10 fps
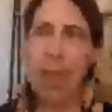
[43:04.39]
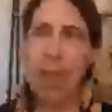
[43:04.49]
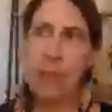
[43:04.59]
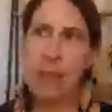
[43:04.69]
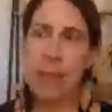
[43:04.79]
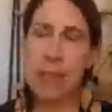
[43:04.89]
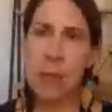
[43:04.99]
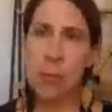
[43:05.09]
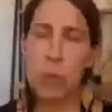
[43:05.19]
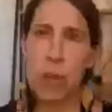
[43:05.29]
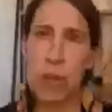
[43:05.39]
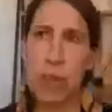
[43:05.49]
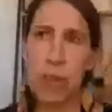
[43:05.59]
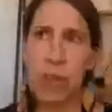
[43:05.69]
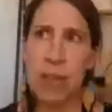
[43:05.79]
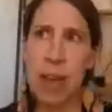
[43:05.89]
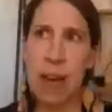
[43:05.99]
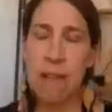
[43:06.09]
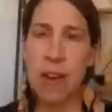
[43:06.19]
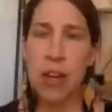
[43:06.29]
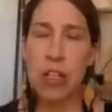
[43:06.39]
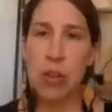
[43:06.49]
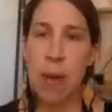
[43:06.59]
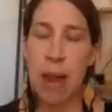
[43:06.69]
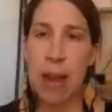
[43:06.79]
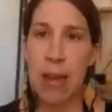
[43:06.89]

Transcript: this was, very traumatic.